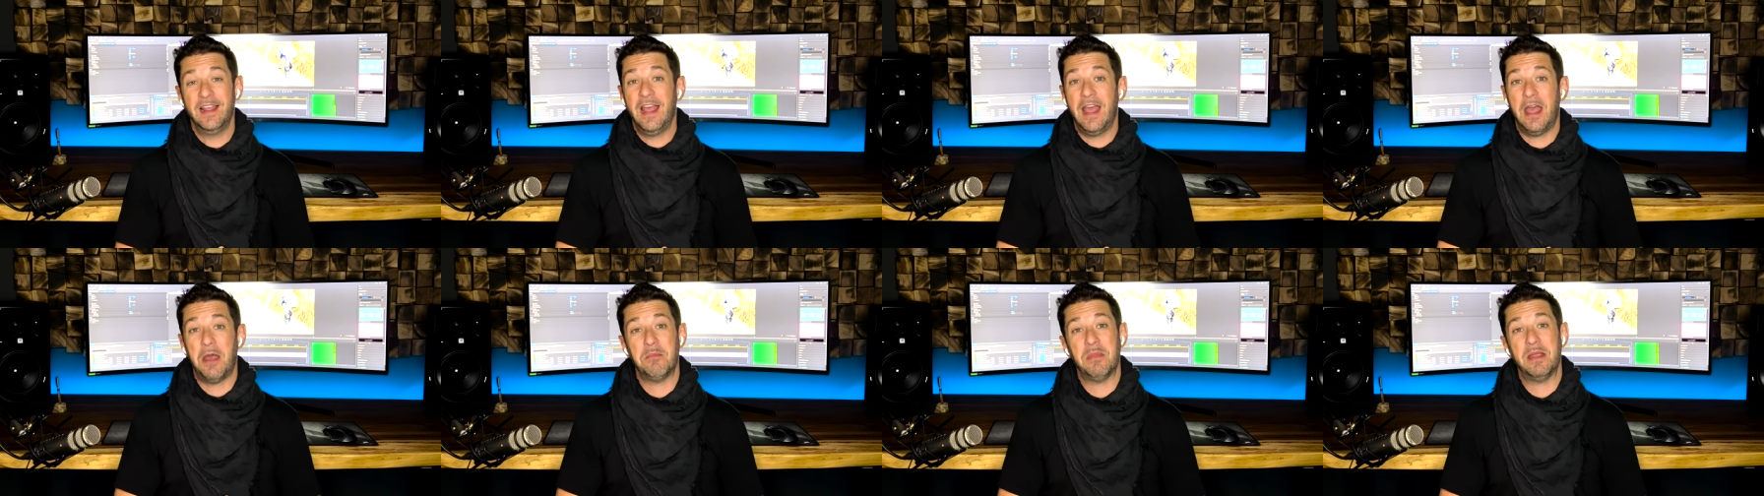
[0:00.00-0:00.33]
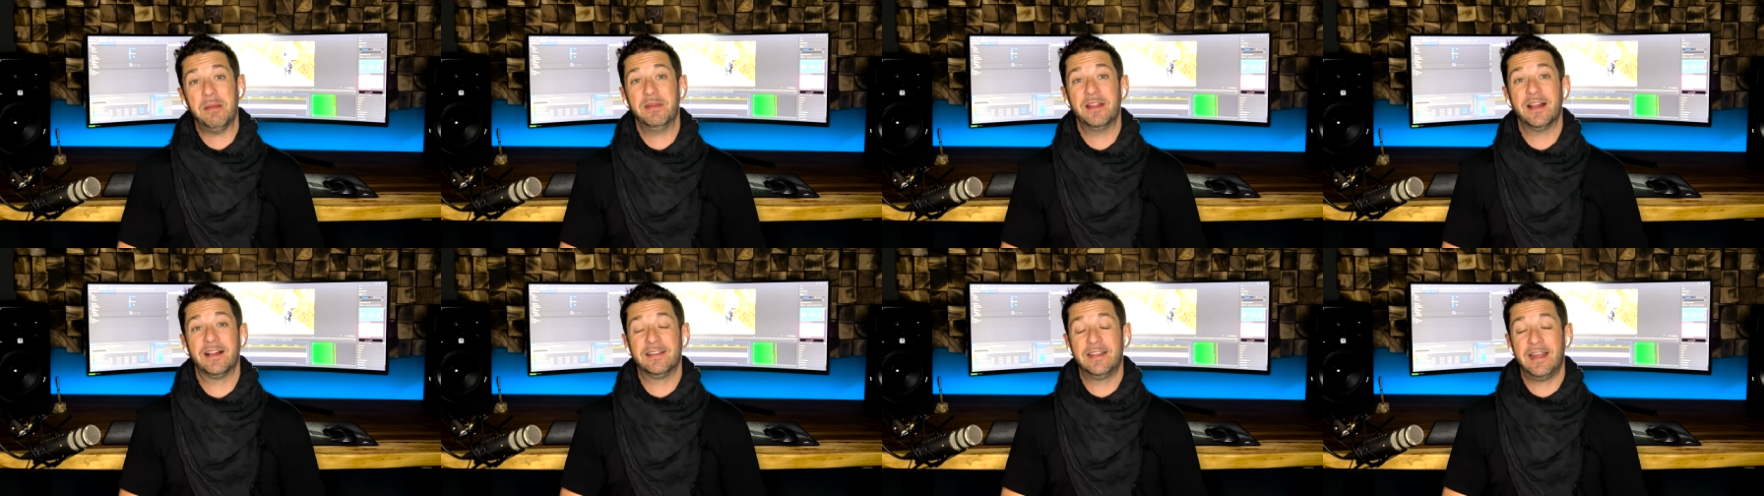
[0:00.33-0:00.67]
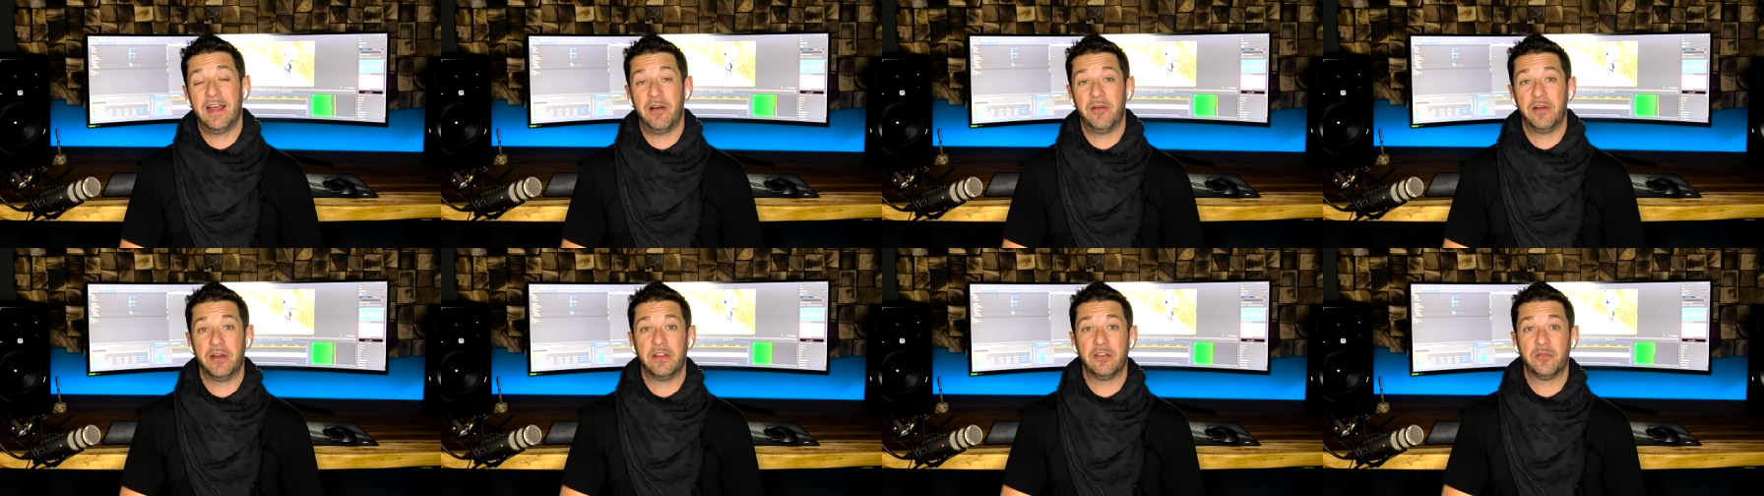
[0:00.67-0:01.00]
And maybe that's
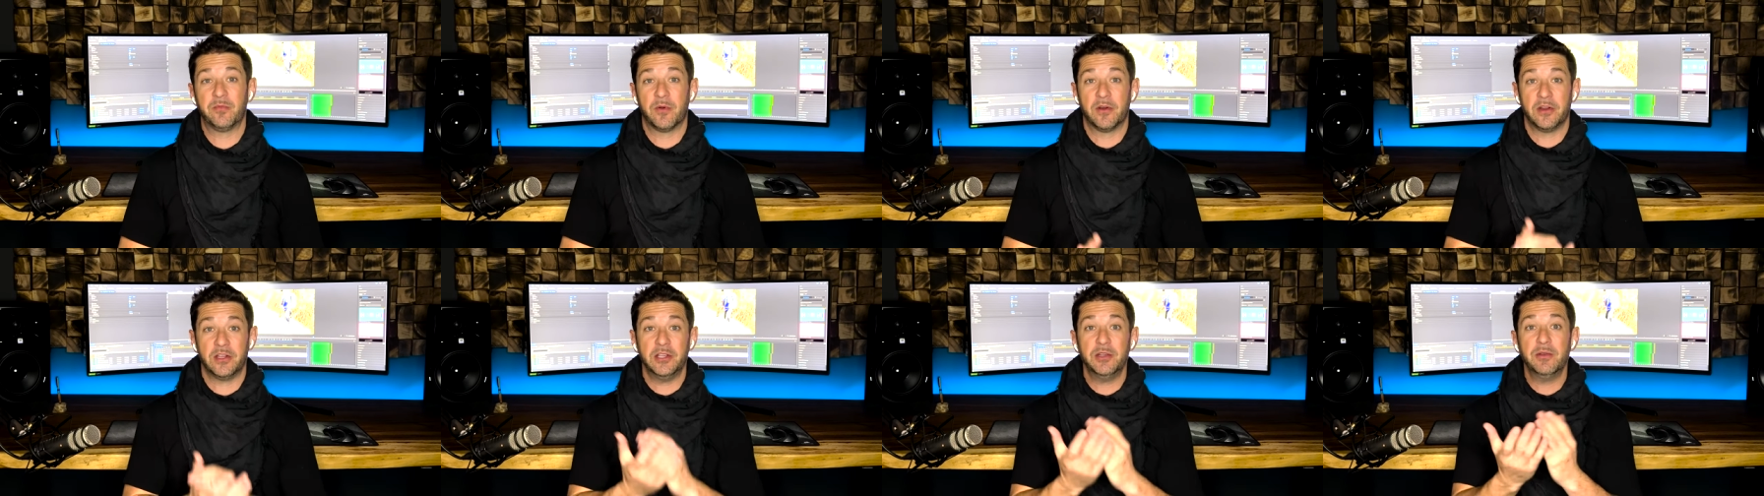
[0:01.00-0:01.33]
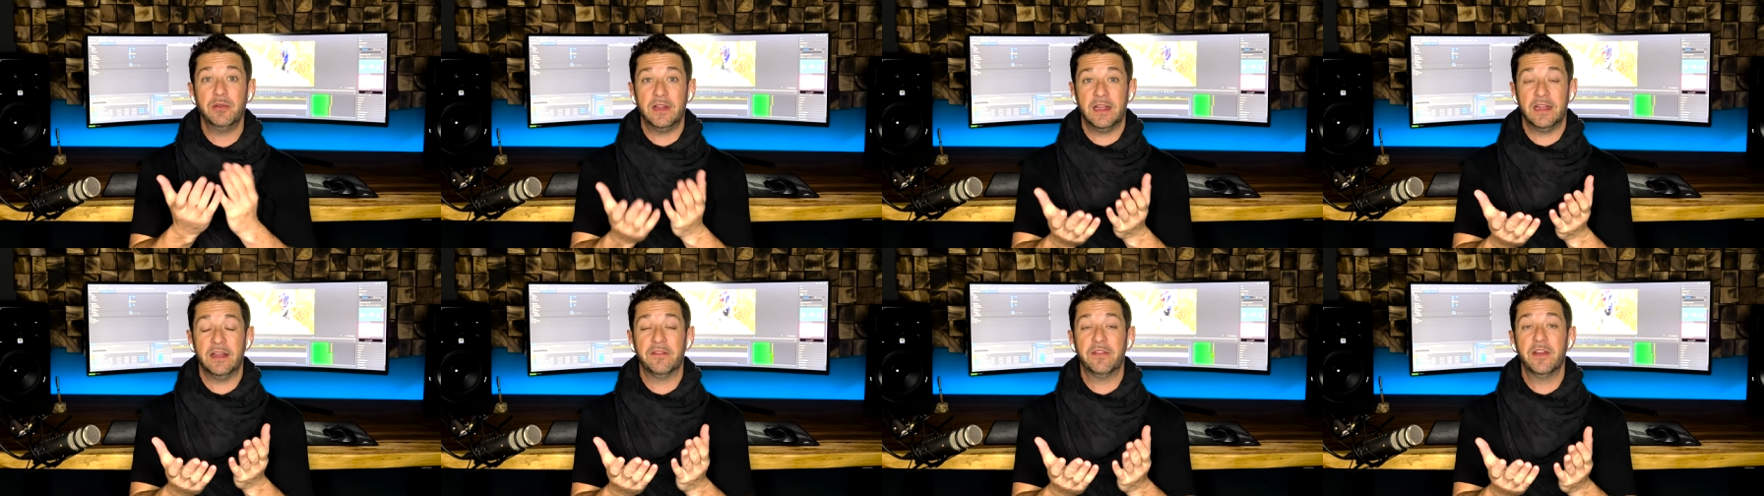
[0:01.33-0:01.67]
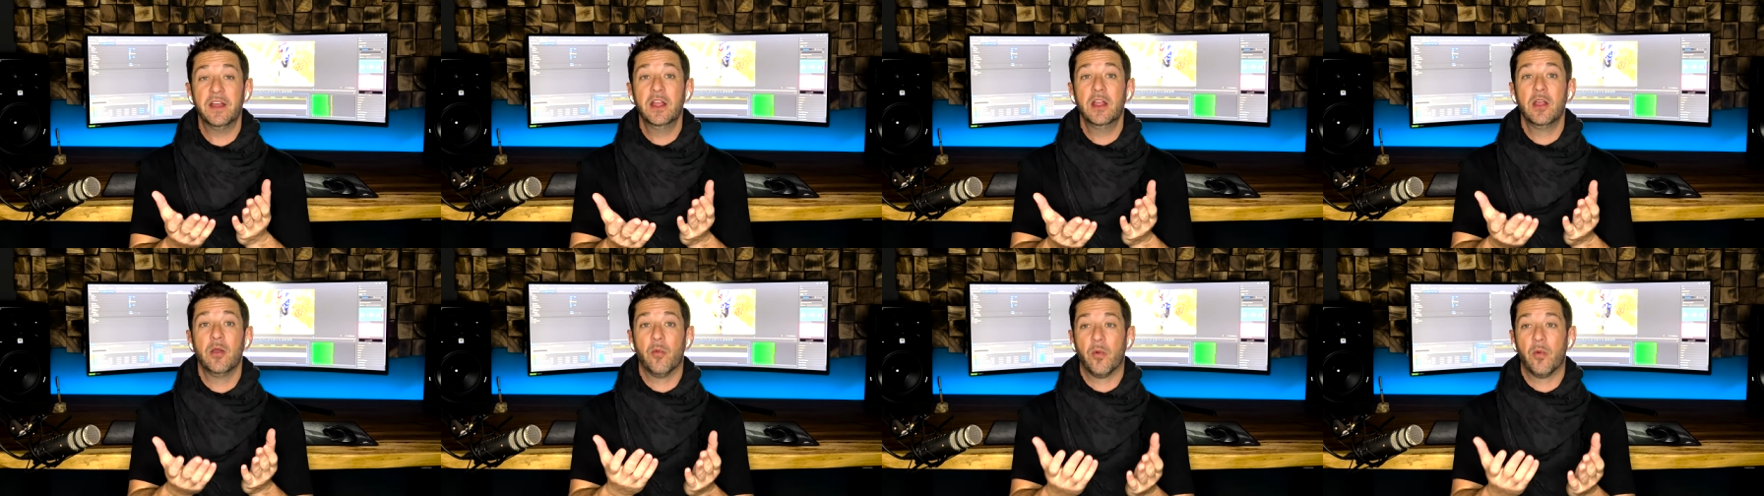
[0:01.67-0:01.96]
how it is where you live.